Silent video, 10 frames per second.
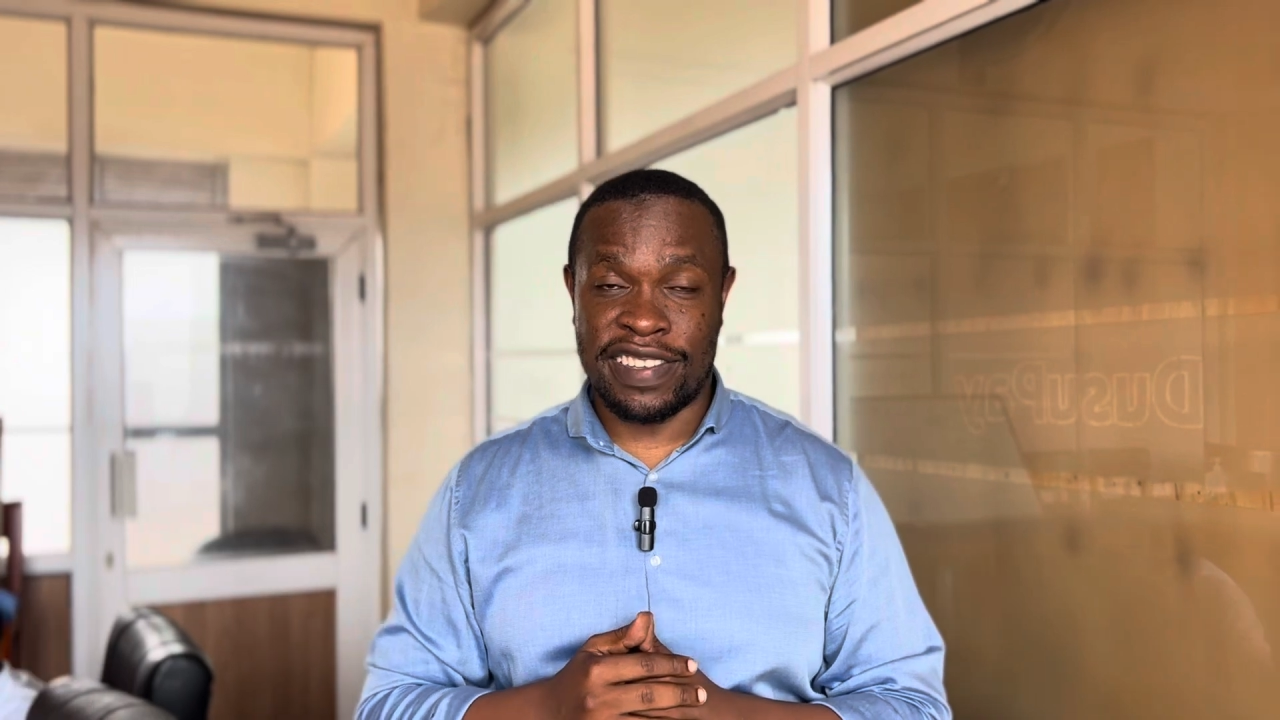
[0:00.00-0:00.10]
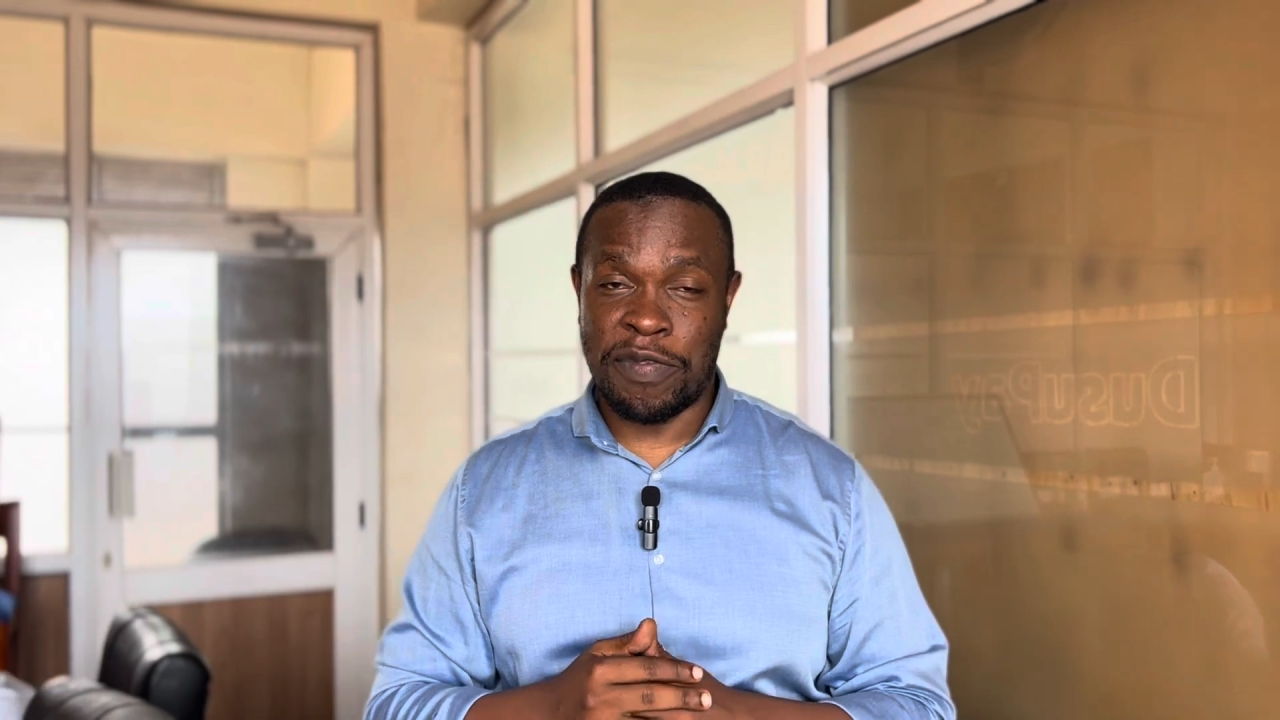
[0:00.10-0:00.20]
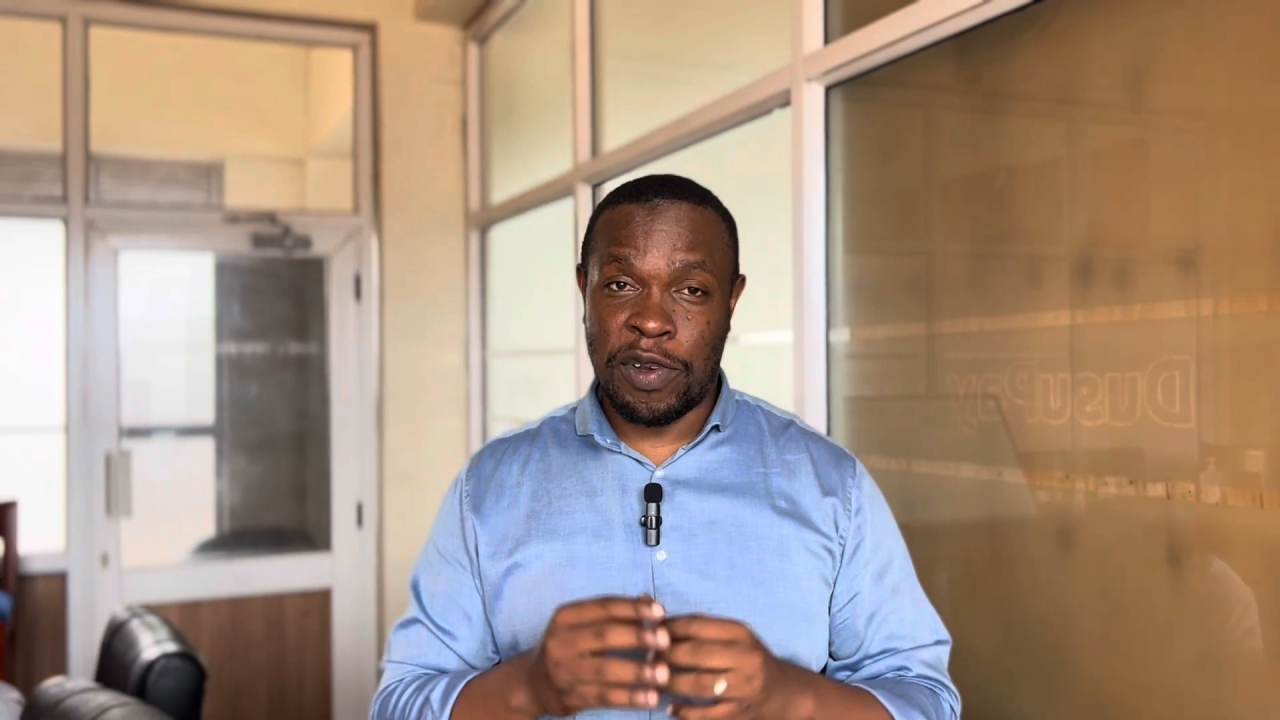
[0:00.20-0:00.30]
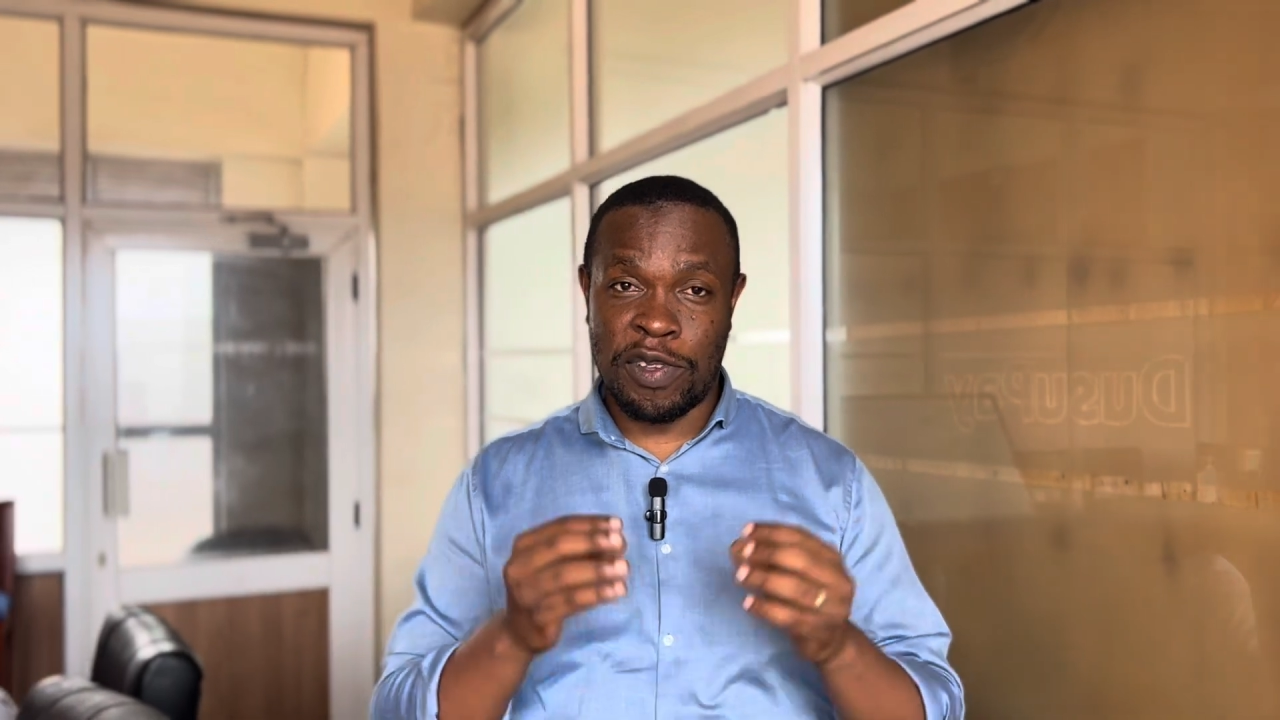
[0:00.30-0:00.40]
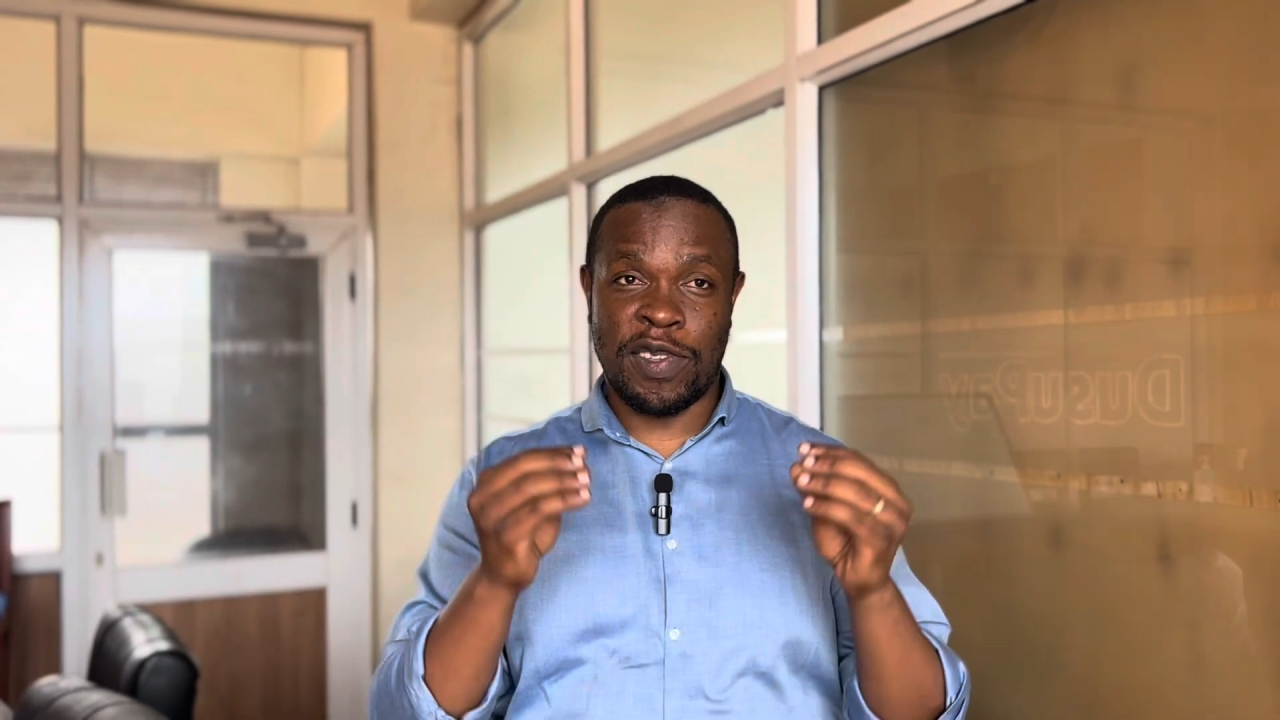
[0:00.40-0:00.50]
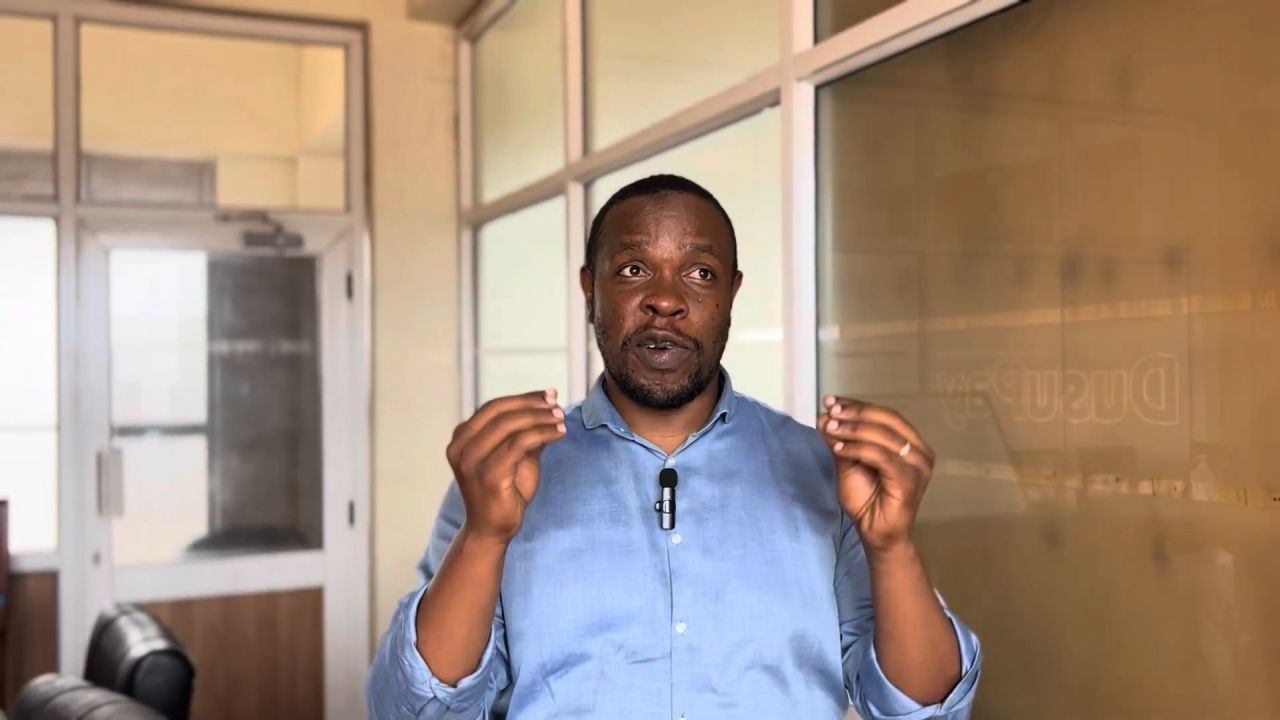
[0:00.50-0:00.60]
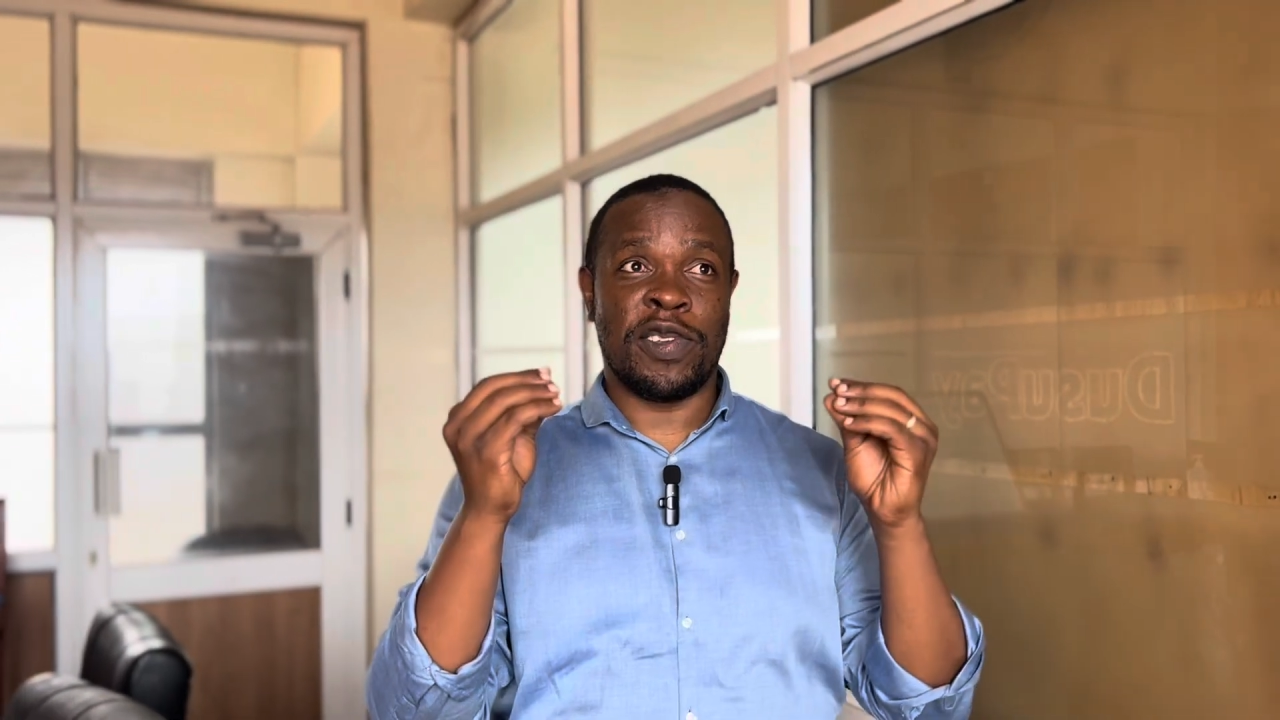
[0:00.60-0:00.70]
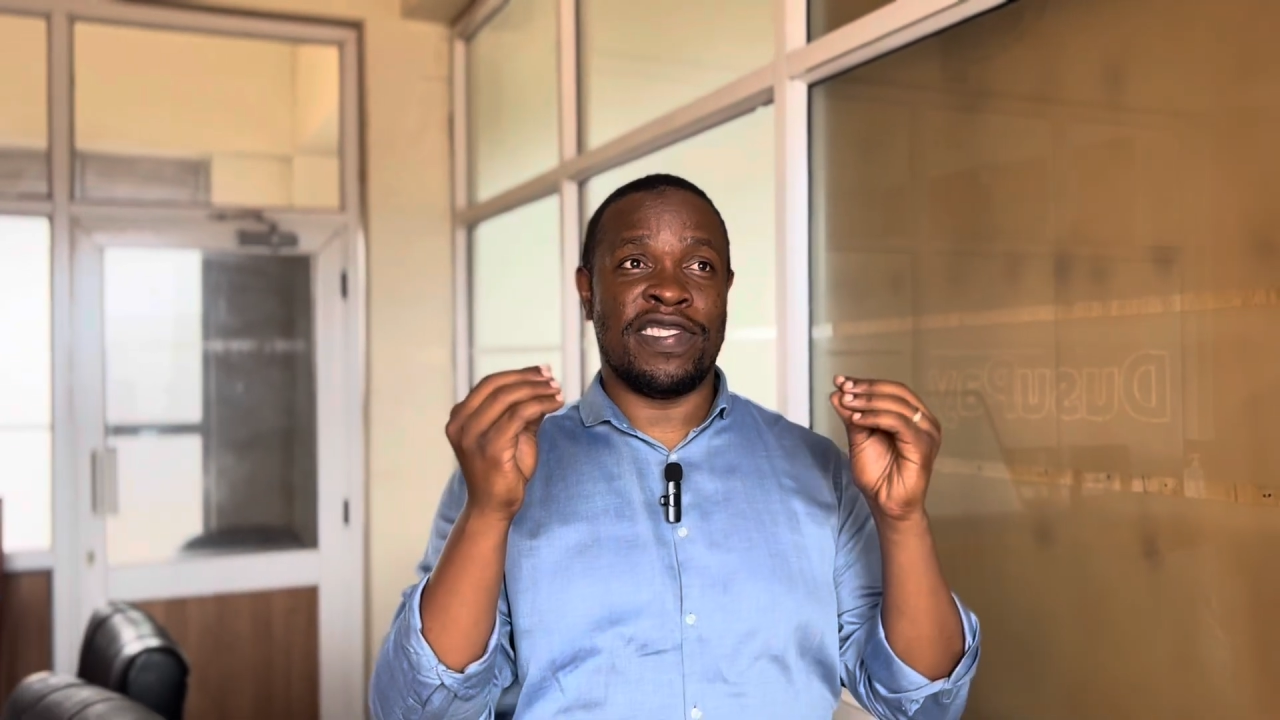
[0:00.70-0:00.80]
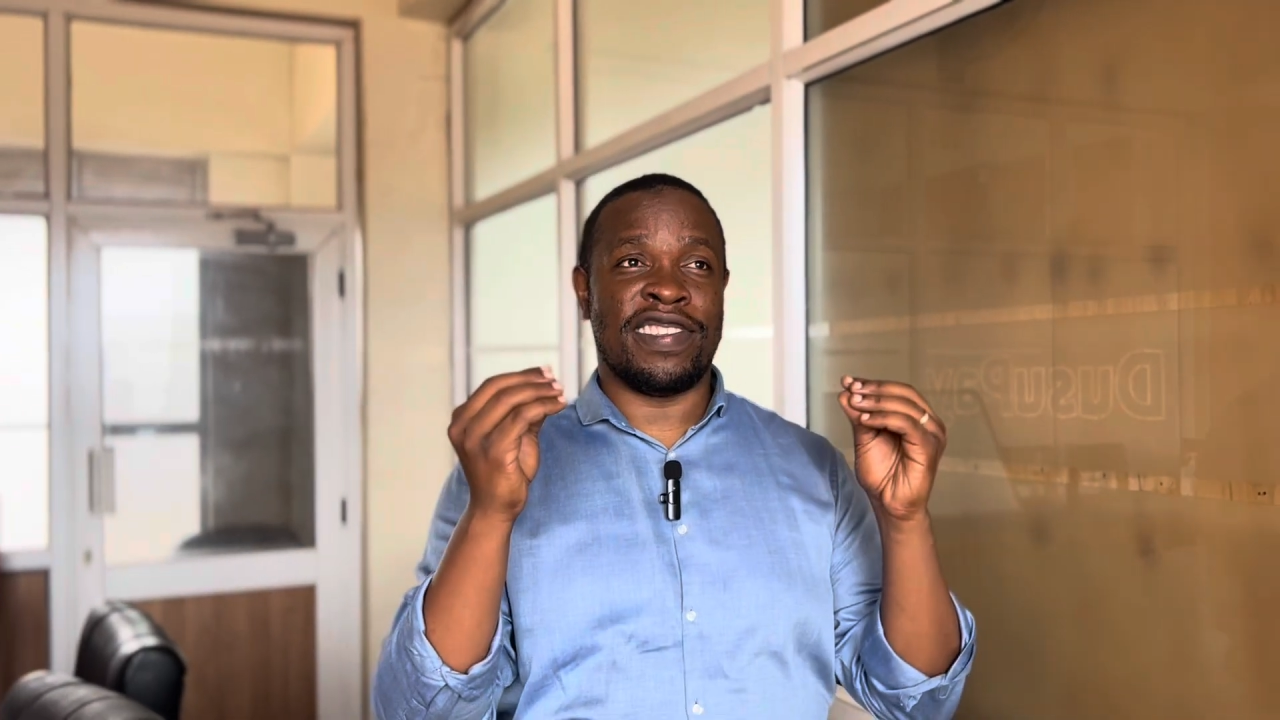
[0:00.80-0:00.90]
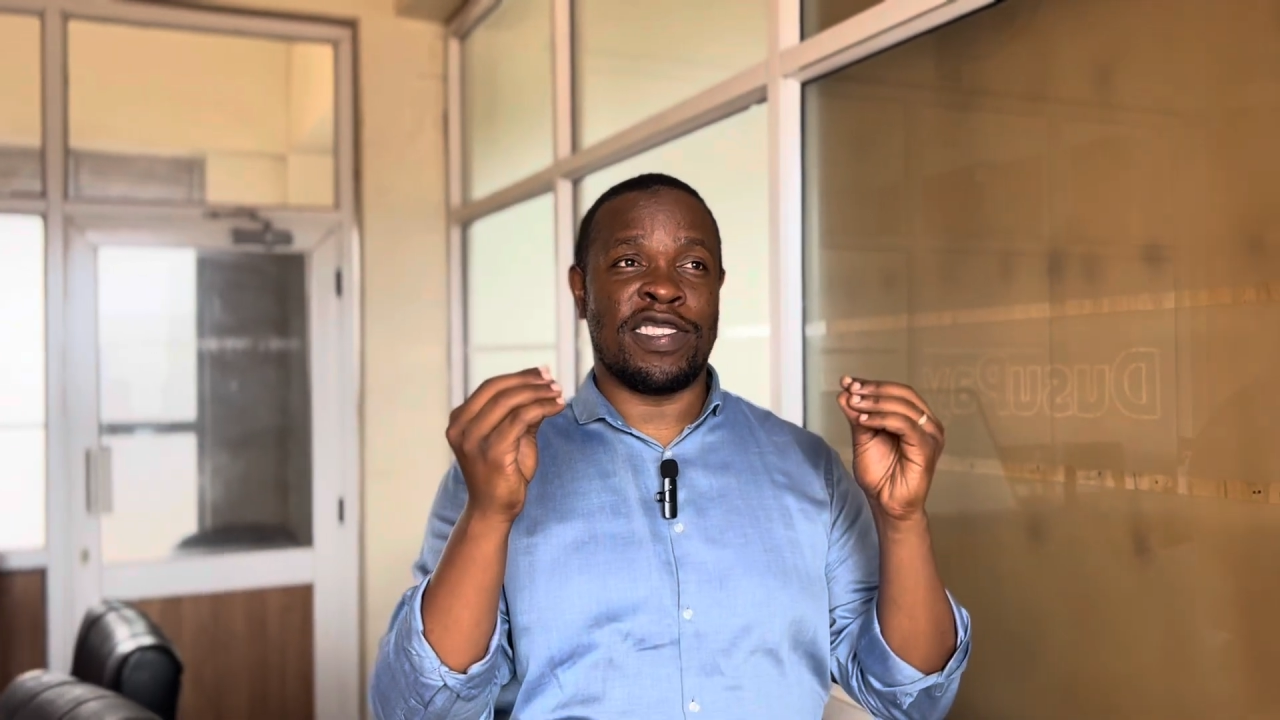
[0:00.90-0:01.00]
And because I
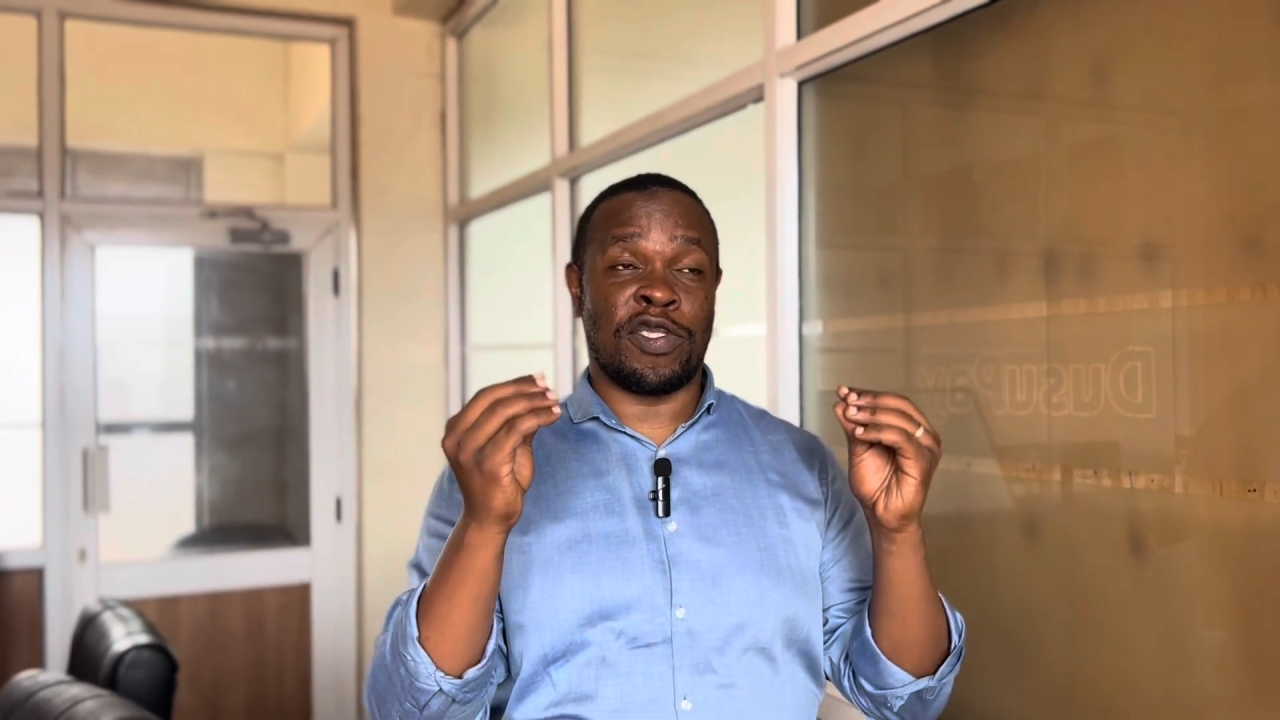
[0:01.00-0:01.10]
was